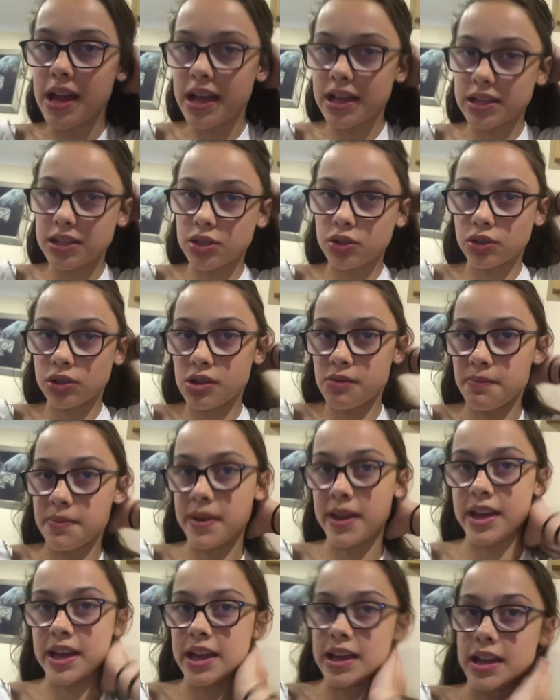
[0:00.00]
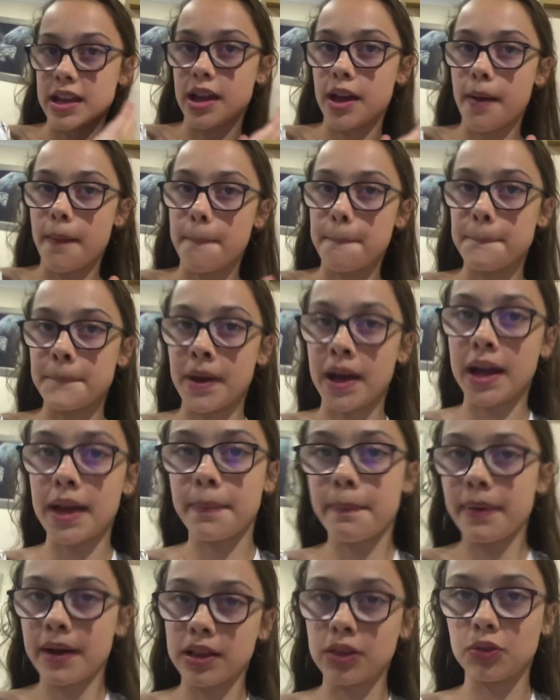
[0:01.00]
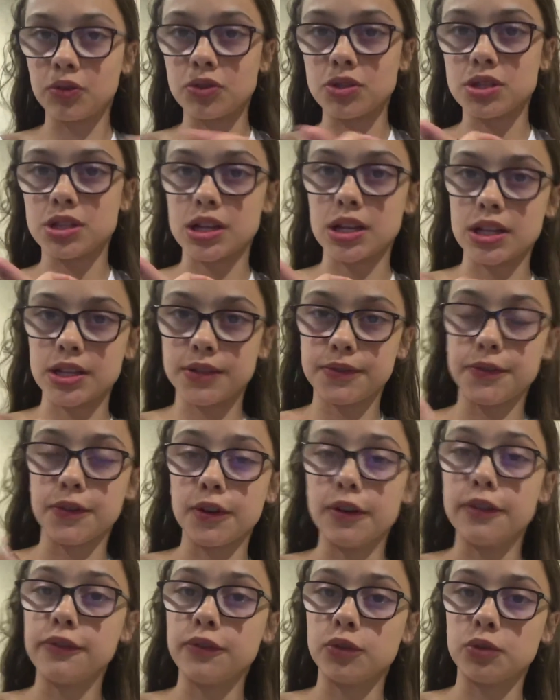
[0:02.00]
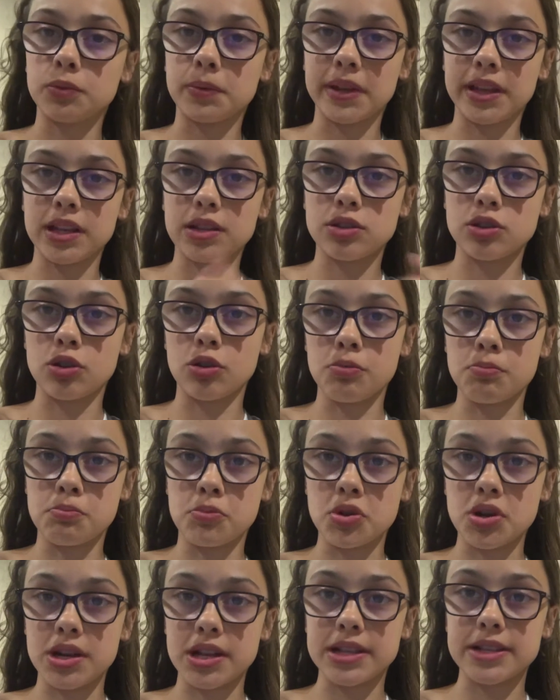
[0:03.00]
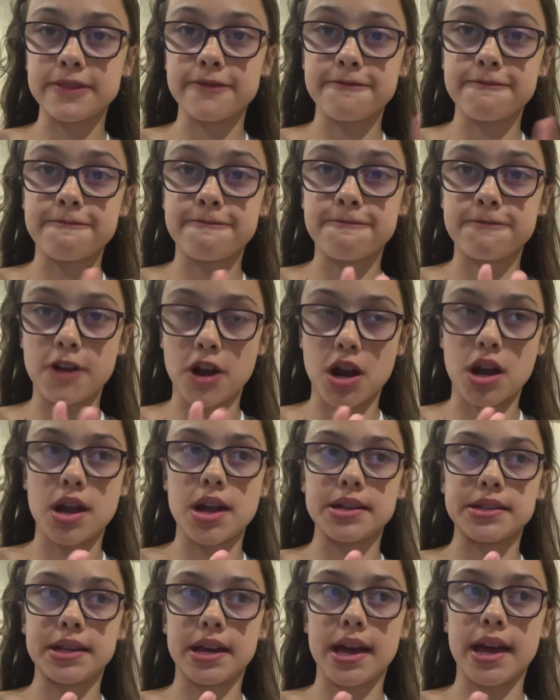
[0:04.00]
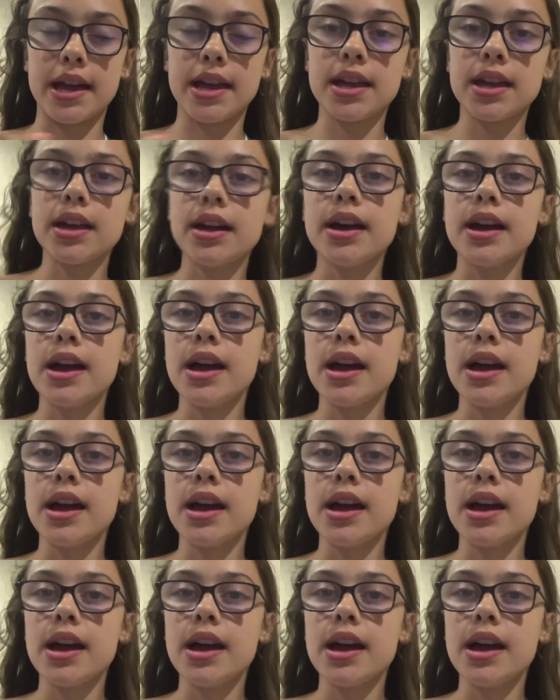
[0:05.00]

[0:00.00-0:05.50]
It's going to be my packed lunches for a full week, so Monday to Friday.